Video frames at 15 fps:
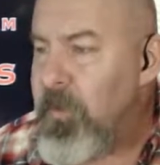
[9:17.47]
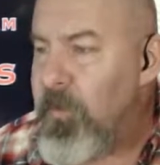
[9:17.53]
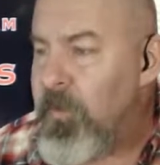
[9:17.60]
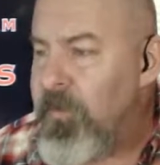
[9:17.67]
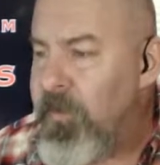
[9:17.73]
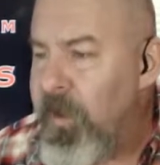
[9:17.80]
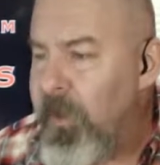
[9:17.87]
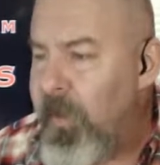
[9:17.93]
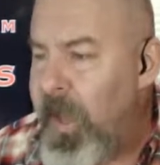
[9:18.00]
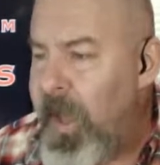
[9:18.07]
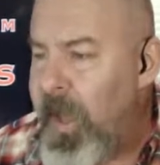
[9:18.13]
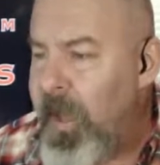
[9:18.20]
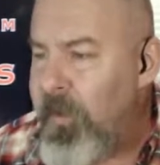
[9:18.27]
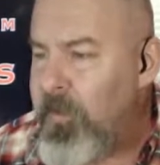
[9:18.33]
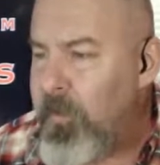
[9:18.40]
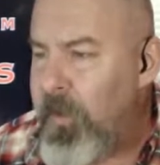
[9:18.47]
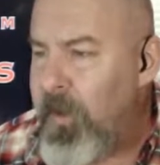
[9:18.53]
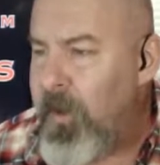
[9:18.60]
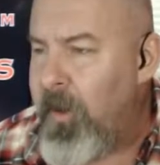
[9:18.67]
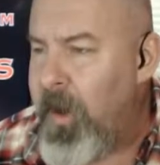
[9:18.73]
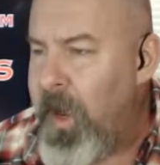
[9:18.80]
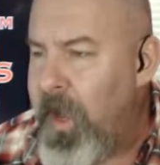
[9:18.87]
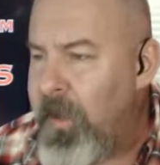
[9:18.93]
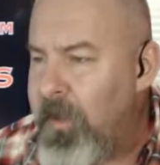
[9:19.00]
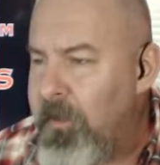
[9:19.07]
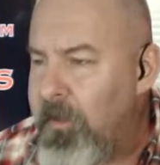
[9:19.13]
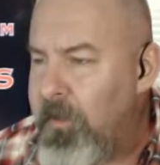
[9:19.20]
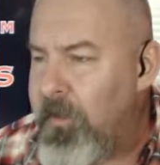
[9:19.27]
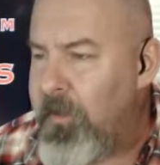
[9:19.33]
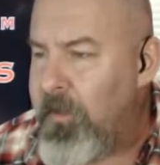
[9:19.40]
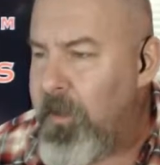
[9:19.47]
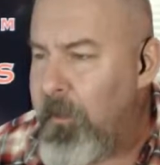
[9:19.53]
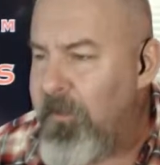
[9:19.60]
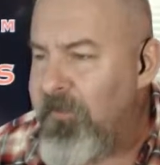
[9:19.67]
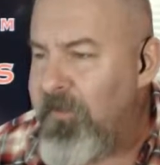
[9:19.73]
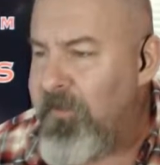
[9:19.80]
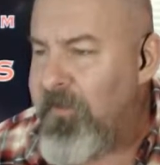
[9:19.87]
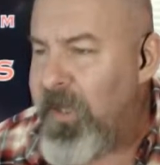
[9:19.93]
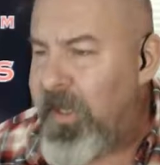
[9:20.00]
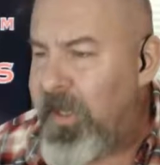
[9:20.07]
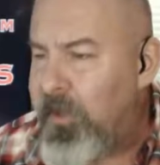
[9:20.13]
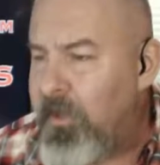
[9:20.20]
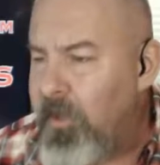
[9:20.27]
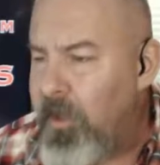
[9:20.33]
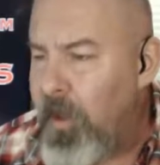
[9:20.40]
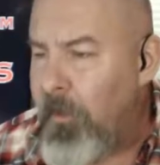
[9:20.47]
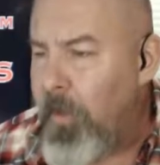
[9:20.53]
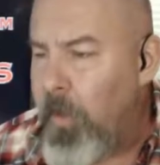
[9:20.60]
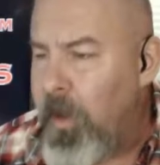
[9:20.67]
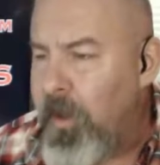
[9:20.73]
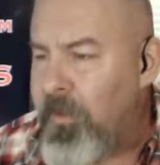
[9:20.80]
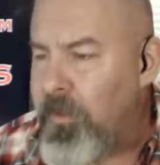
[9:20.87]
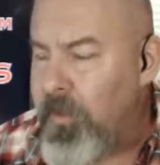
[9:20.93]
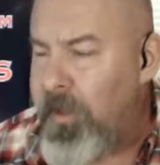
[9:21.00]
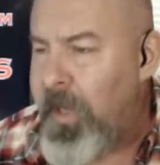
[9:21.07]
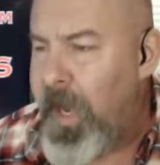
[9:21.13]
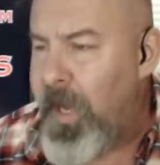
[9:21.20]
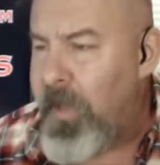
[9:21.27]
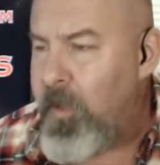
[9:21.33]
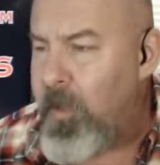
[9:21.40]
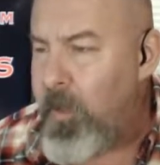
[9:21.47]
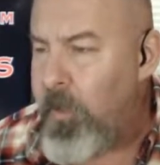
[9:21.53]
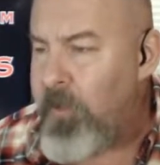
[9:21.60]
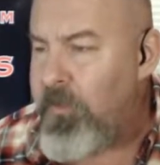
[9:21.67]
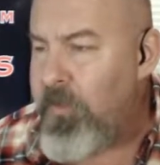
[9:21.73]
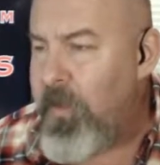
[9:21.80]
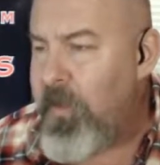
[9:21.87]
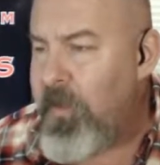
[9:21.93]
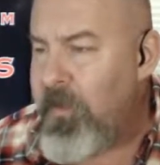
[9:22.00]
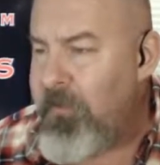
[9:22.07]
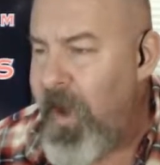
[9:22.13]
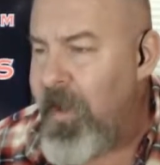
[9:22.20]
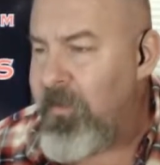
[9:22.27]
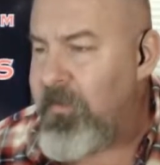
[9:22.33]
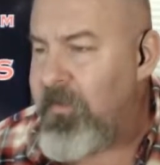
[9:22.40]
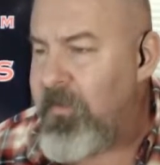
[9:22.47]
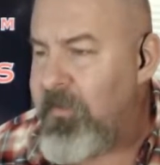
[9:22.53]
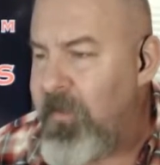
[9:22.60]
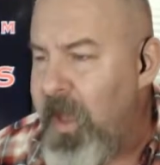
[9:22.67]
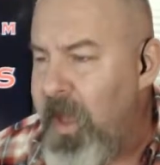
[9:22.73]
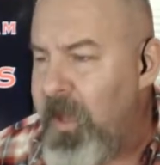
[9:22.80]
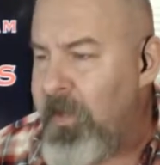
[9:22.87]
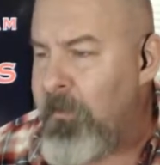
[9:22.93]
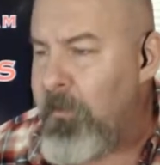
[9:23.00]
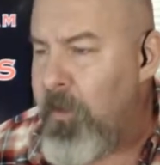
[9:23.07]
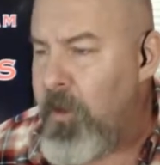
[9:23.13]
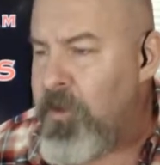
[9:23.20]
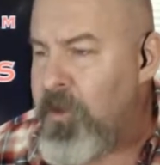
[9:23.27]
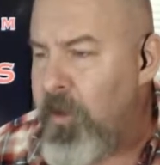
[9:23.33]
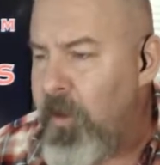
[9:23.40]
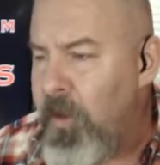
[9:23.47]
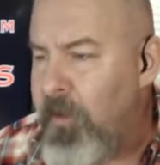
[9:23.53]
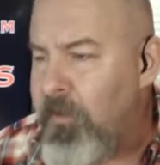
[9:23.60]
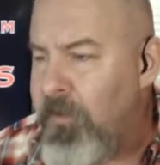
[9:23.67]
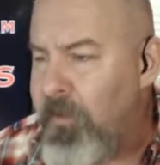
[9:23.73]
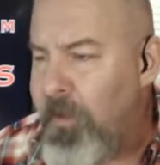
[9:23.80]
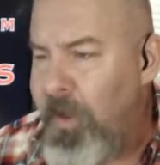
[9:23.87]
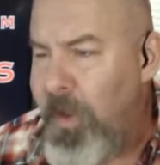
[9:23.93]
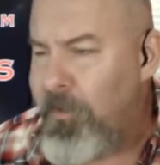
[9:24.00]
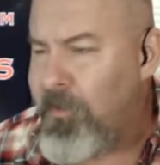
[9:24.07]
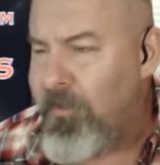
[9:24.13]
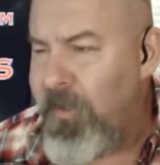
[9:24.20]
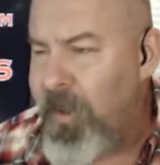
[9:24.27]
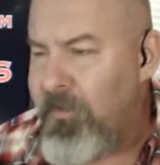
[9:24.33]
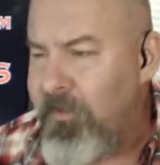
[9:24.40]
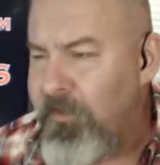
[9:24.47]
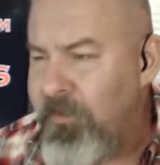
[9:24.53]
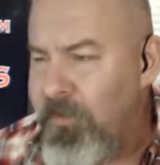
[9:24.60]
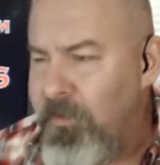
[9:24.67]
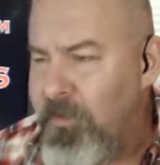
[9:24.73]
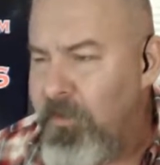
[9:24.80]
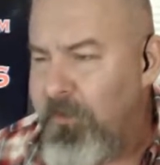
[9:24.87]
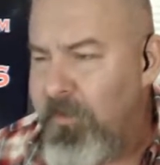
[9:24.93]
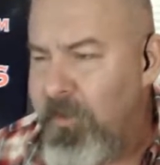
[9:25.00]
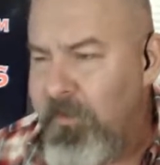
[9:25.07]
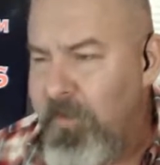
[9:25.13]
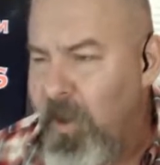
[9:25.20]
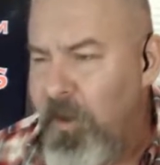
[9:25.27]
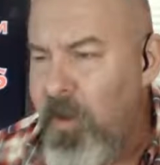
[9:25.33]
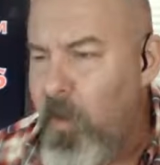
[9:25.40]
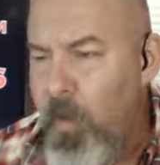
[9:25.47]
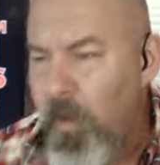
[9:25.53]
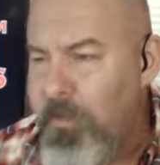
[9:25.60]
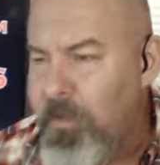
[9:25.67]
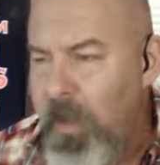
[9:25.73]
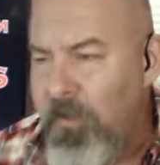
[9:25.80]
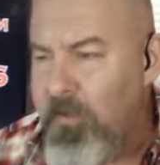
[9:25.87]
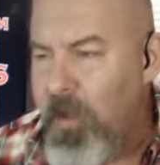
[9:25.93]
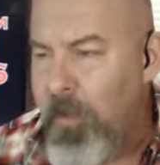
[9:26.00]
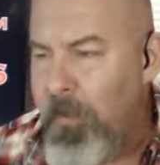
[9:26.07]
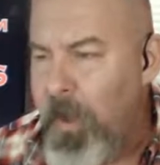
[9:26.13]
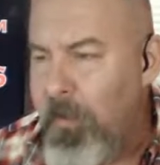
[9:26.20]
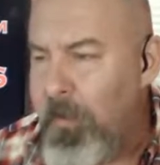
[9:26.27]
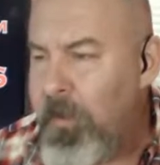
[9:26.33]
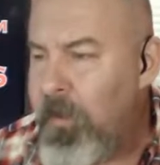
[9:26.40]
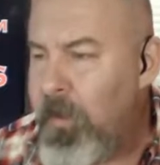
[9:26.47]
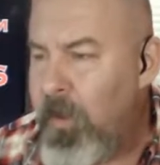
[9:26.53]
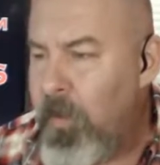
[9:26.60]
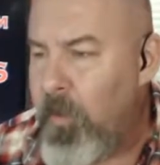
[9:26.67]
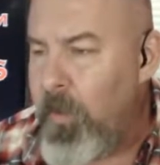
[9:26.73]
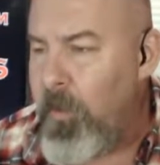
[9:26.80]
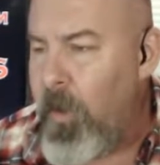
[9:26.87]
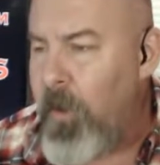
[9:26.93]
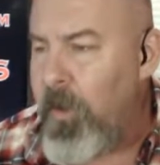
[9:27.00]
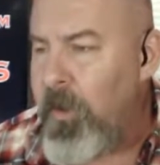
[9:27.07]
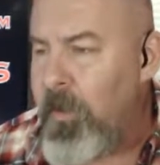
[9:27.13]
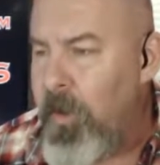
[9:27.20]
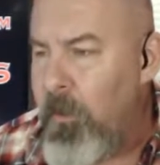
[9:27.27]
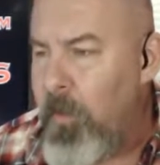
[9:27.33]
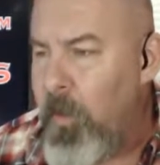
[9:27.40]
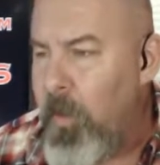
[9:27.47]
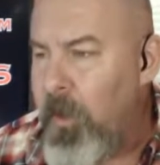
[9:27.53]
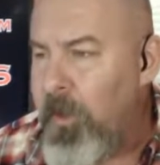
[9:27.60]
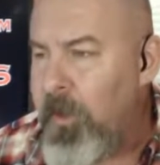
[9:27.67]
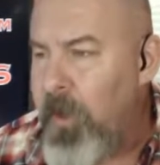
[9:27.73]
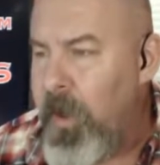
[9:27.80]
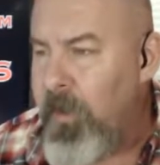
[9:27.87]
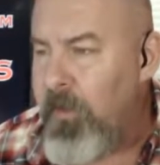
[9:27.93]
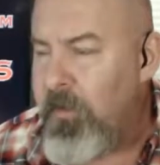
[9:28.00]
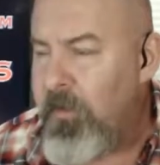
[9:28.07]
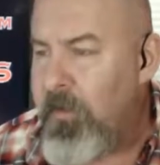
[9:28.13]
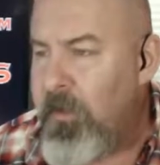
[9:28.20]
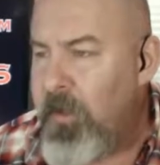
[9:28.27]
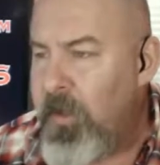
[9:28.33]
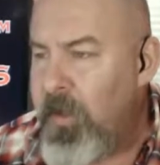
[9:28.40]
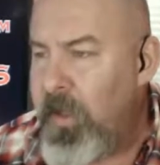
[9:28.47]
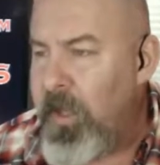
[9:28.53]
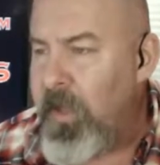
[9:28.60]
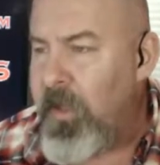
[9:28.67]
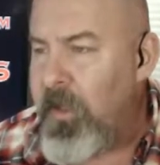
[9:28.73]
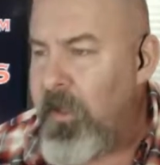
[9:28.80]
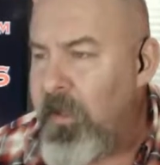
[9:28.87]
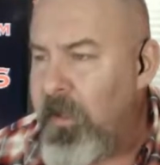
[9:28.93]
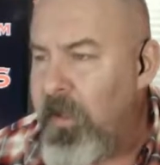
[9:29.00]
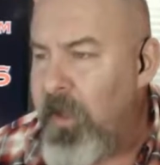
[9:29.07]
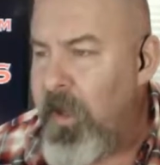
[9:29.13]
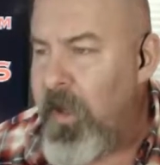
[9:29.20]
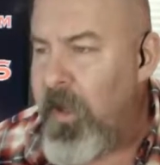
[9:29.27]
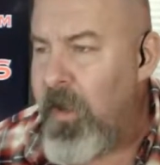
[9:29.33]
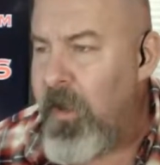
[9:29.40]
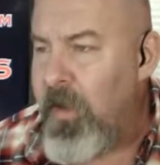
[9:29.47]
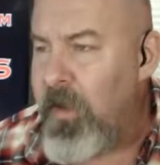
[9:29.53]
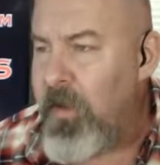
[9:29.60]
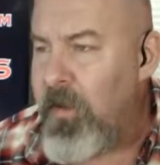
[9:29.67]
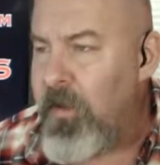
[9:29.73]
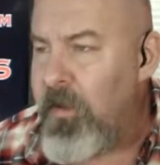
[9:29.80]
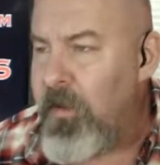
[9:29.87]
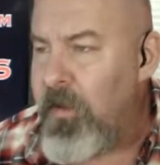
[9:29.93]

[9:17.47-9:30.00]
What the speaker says: We are at number 15, number 1 in 3 categories: violence and society, martial arts, and exercise and physical fitness. I don't know what that's all about, but we were number 1 in